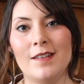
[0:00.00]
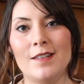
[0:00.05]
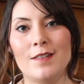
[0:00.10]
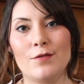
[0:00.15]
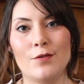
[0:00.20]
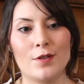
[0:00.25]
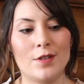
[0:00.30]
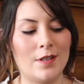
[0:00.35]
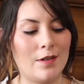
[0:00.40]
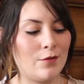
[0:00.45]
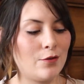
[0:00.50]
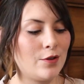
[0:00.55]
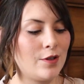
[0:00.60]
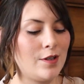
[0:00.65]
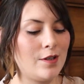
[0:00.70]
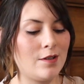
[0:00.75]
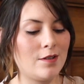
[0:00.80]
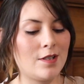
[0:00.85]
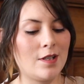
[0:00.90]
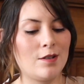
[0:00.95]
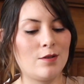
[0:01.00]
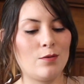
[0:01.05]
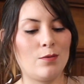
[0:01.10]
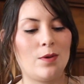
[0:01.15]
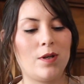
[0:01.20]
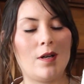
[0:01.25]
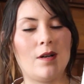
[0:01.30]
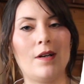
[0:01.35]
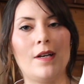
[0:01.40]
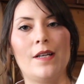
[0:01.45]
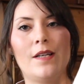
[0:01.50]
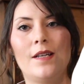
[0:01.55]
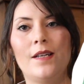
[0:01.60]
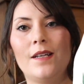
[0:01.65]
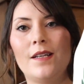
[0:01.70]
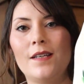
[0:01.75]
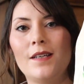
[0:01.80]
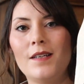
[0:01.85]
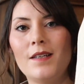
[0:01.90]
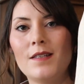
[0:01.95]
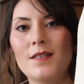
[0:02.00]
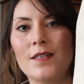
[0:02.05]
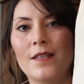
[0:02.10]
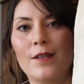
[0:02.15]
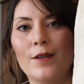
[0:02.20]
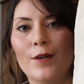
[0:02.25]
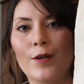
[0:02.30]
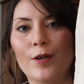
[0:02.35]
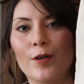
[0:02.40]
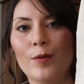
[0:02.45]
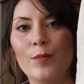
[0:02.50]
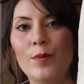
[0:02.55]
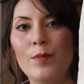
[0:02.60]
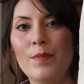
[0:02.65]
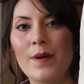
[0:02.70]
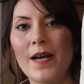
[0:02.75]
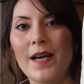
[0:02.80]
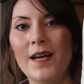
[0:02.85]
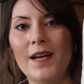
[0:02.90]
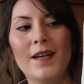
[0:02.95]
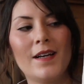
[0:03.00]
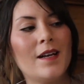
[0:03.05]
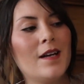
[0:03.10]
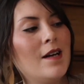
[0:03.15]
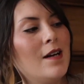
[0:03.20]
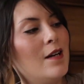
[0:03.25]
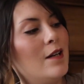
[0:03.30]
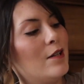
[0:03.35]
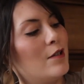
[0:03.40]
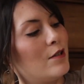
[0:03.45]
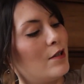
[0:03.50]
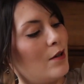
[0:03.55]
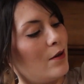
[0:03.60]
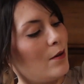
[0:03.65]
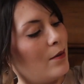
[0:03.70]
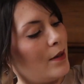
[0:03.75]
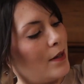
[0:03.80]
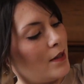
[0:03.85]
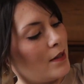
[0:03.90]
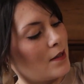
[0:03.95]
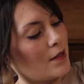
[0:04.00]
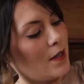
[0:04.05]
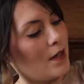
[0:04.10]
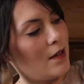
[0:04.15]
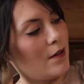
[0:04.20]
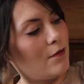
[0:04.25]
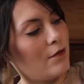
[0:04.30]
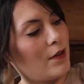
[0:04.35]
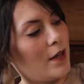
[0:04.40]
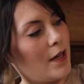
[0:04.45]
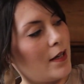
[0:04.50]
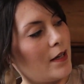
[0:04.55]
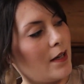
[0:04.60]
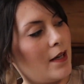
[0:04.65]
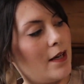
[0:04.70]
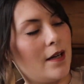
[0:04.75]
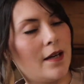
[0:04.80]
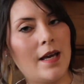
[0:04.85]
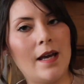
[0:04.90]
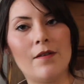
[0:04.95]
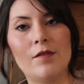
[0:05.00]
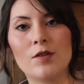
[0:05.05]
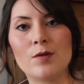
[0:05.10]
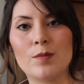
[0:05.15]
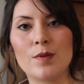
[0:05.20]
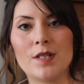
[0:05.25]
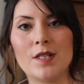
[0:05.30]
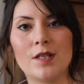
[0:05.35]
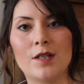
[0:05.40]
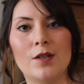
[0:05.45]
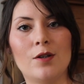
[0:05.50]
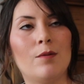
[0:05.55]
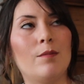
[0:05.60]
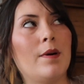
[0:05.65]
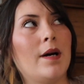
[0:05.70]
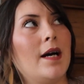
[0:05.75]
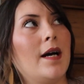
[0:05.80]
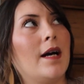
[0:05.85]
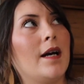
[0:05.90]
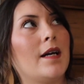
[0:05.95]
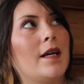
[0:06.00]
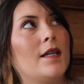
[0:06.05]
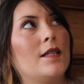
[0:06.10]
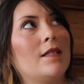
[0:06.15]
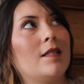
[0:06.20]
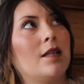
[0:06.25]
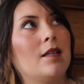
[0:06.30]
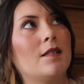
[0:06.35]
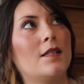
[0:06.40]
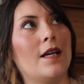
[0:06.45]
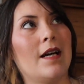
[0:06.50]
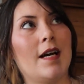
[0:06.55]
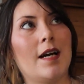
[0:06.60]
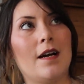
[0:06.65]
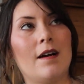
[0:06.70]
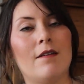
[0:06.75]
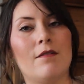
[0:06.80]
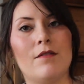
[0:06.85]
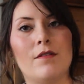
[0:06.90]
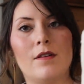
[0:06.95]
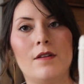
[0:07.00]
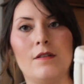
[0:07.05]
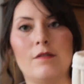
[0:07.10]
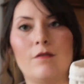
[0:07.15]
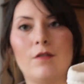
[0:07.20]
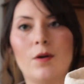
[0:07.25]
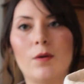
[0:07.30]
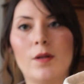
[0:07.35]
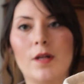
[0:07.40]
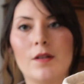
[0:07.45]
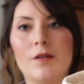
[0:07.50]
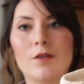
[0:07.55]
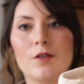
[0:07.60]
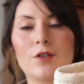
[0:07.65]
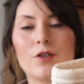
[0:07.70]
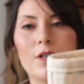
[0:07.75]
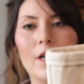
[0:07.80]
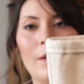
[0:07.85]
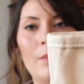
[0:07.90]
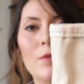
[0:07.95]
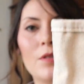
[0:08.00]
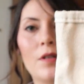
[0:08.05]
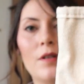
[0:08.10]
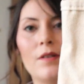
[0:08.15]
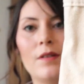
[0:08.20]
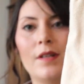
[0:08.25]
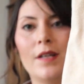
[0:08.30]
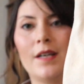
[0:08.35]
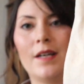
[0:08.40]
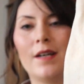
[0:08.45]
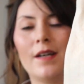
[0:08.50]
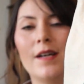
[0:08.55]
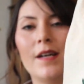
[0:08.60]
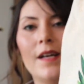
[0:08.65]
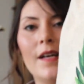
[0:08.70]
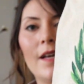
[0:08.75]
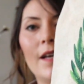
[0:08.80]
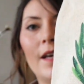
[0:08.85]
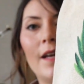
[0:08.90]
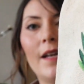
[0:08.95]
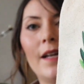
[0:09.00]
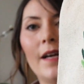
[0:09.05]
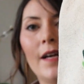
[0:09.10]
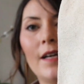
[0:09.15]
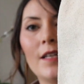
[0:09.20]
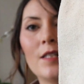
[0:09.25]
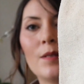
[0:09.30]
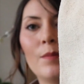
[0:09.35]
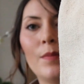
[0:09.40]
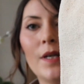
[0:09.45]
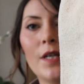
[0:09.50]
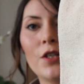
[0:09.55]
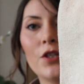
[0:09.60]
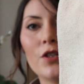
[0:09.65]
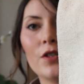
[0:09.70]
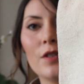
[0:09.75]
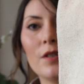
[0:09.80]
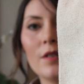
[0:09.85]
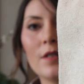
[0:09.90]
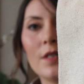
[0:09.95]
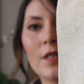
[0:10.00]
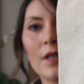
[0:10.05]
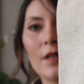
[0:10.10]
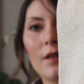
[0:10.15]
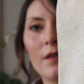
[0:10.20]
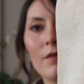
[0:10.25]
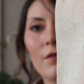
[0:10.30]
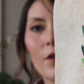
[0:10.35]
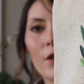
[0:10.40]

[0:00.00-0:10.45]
this for several years as well, and it is an herb bag. So it is kind of like a canvas material bag. It does have the faux leather straps on there, and it has pictures of